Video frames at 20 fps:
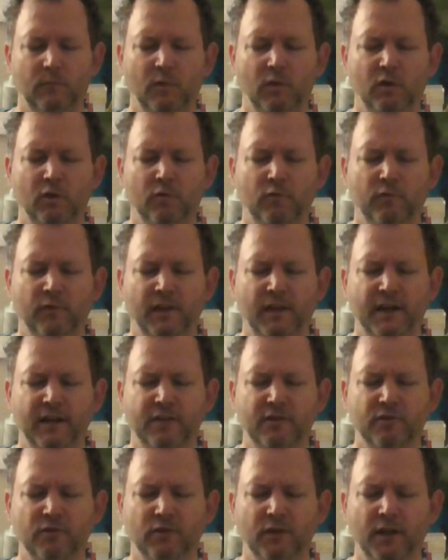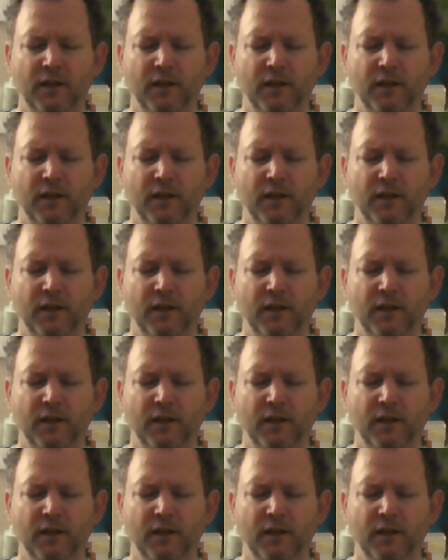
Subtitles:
You can relax your